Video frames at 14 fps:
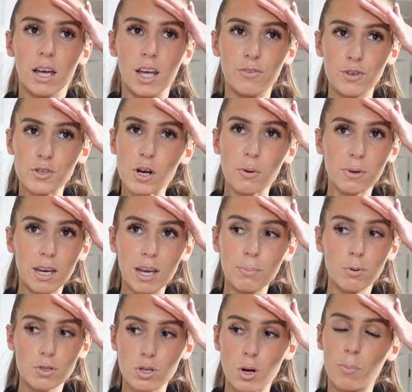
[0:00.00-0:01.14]
if you don't keep
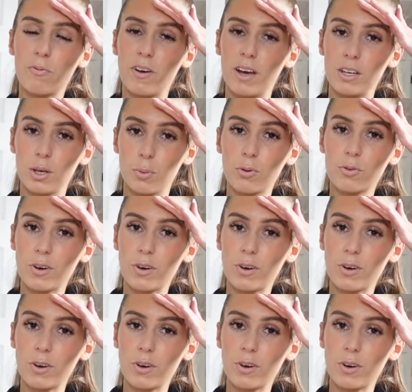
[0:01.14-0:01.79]
on top of it, you will